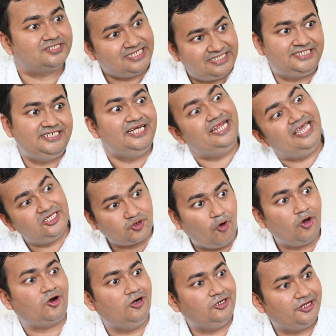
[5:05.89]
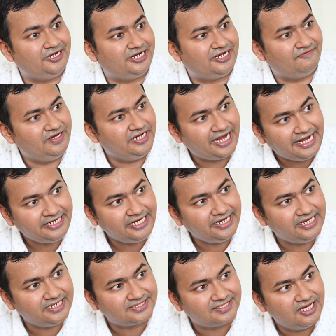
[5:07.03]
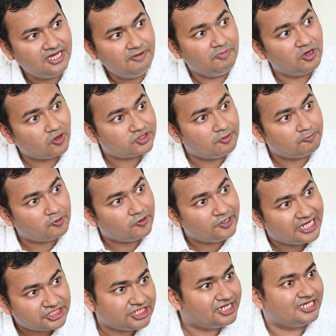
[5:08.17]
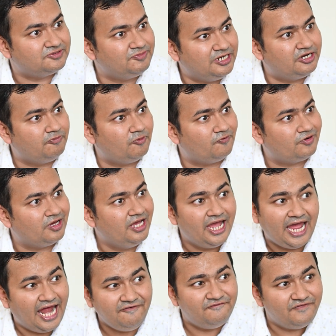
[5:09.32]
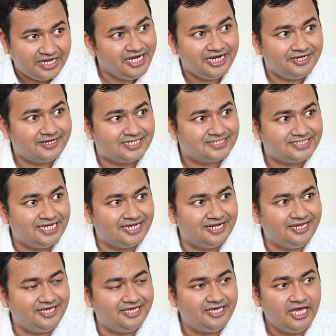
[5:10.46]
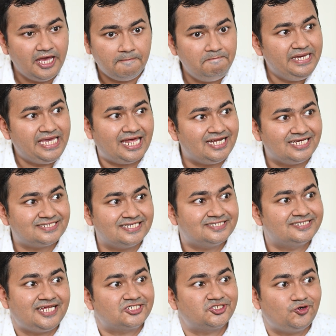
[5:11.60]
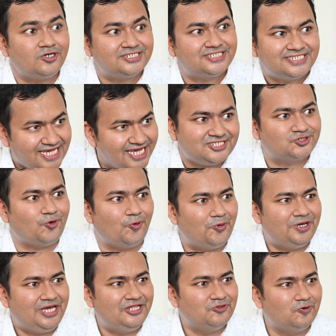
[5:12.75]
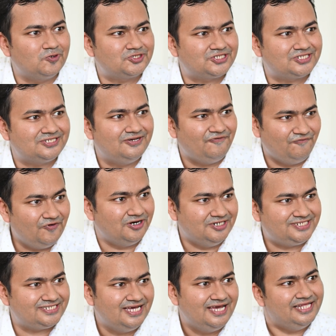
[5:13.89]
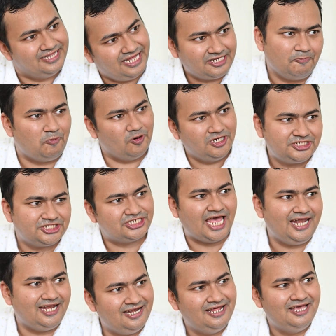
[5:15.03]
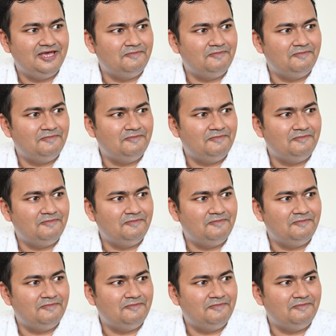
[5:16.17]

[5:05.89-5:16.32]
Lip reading: 60 days or alternatively 90 days because the protection has been removed. And very interestingly, BNSS does not say so in those words that the police shall